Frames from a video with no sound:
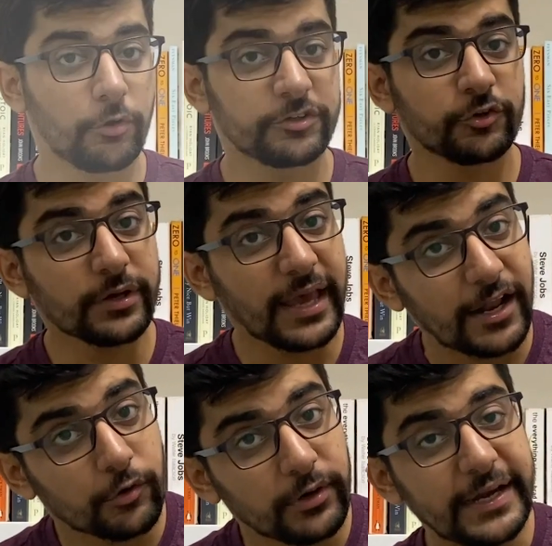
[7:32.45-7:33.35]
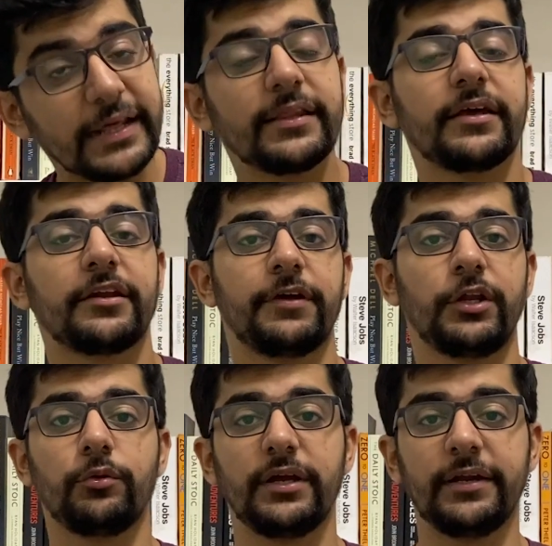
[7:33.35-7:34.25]
were also calculating their
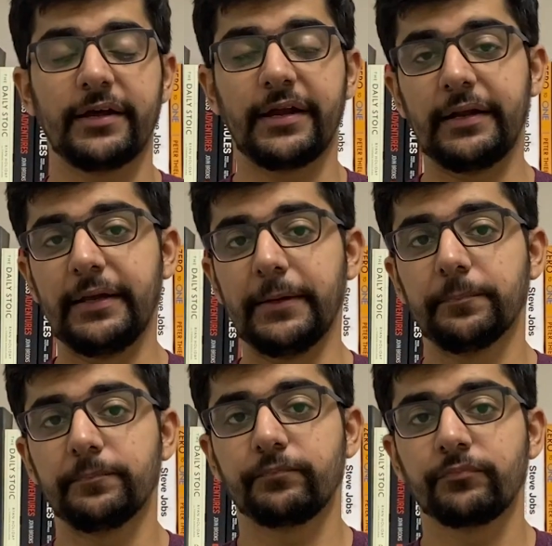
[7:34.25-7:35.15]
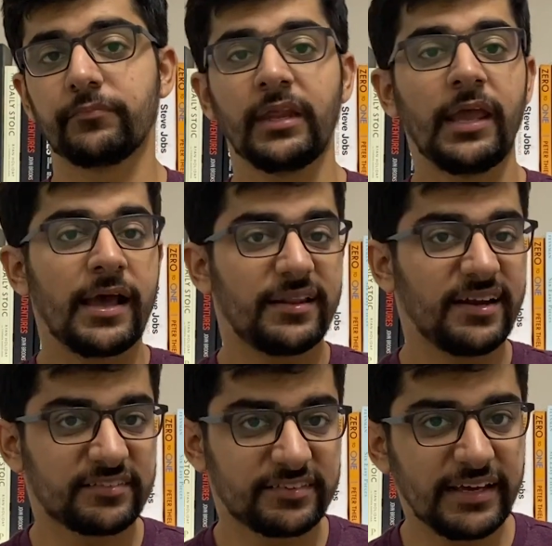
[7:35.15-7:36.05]
revenue incorrectly.
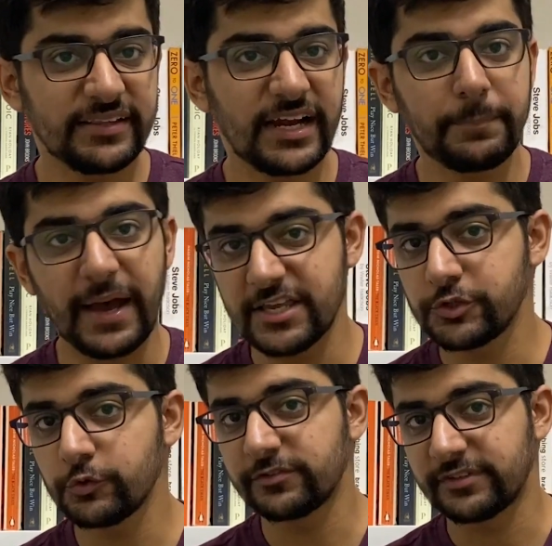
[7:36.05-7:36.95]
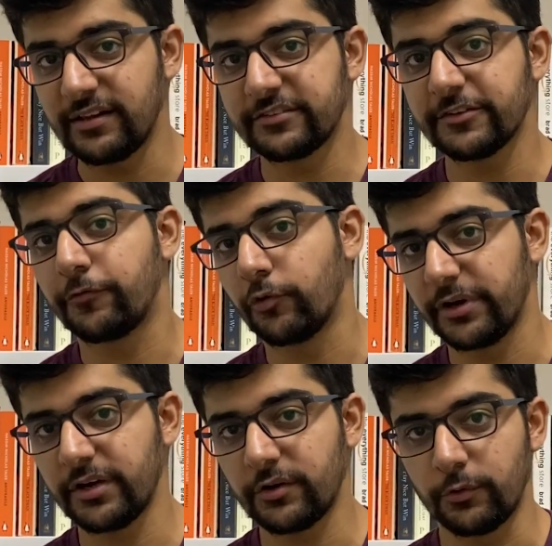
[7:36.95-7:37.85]
Let's say that Byjus sells a
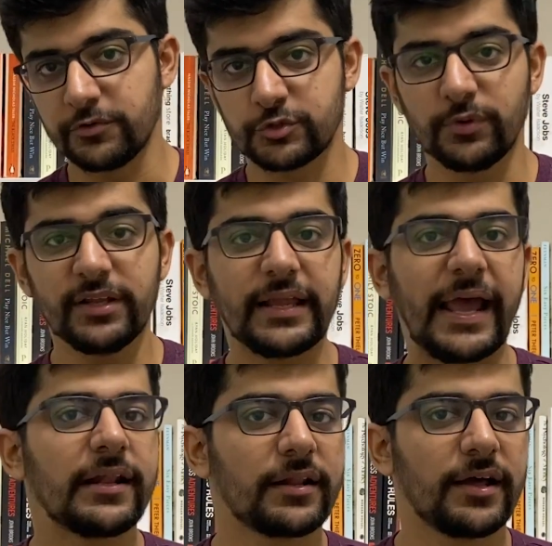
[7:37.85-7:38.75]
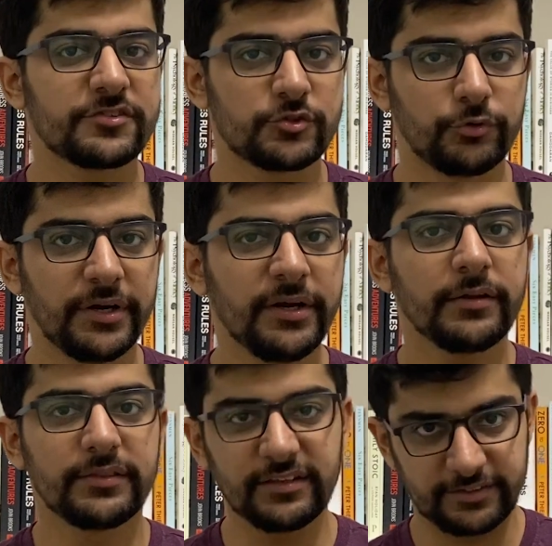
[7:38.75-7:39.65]
4-year course to a 9th class
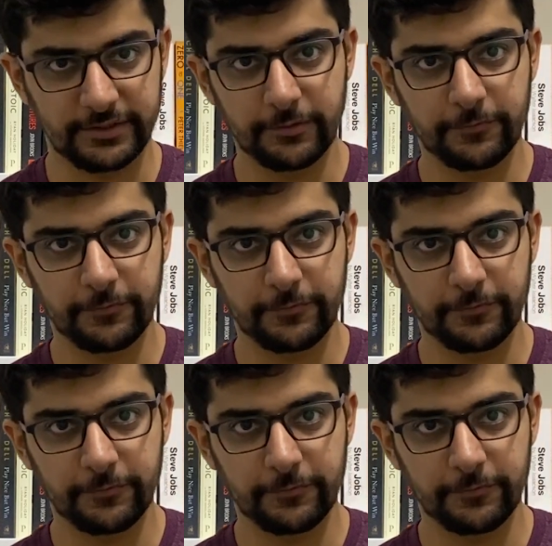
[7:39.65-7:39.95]
student this